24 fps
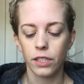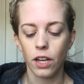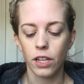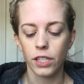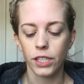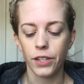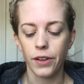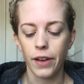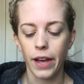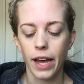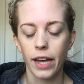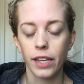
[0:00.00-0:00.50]
It
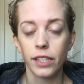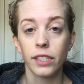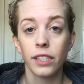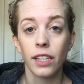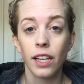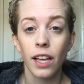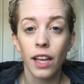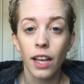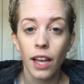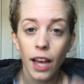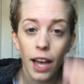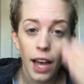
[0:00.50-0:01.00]
also has
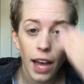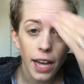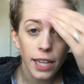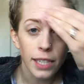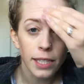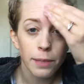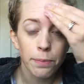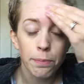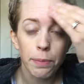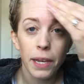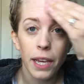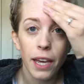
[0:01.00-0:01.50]

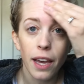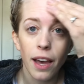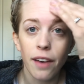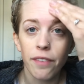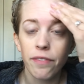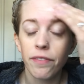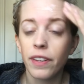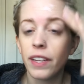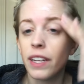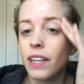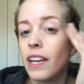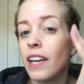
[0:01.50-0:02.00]

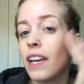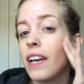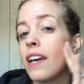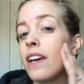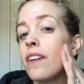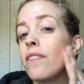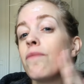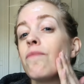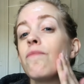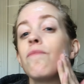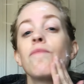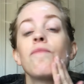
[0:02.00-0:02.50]
SPF in it.